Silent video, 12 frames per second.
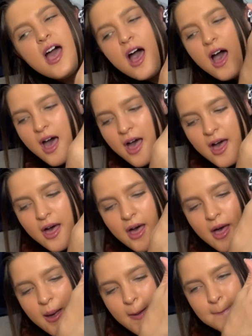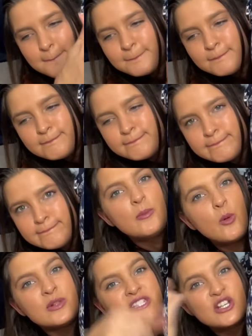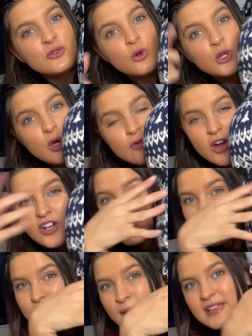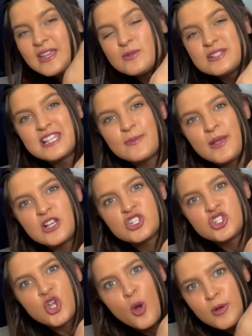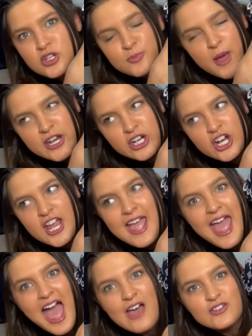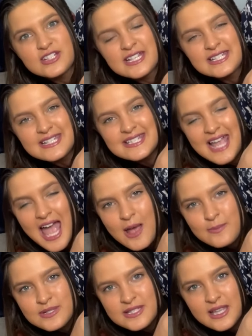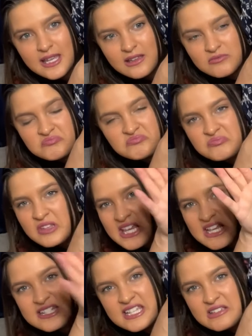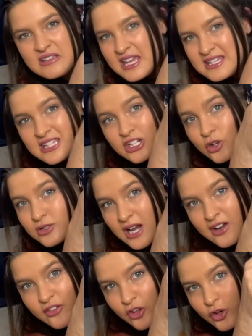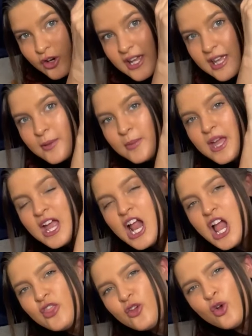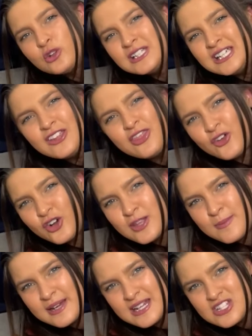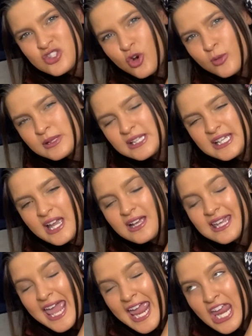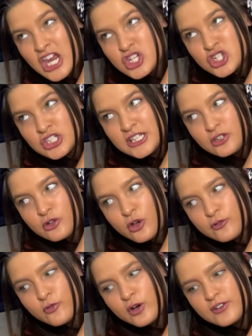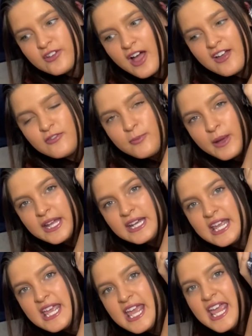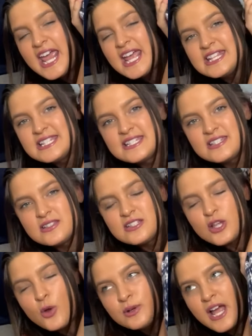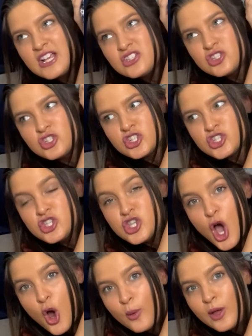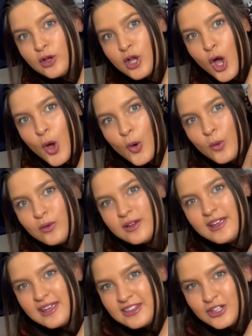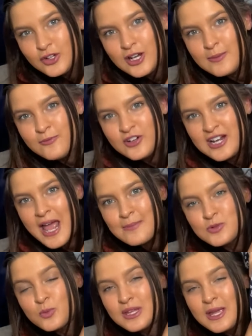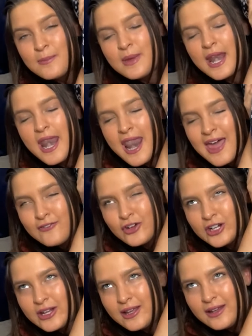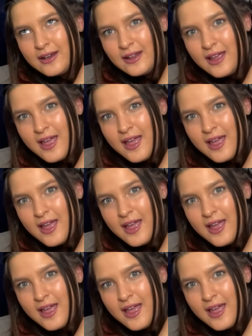But once he could roll over onto his belly, he was sleeping so much better. Ever since his naps, like easy to go down in the crib. They're only 30 minutes normally. Occasionally he'll go to 45, but it's so nice to just know he'll go in the crib for naps. William never did.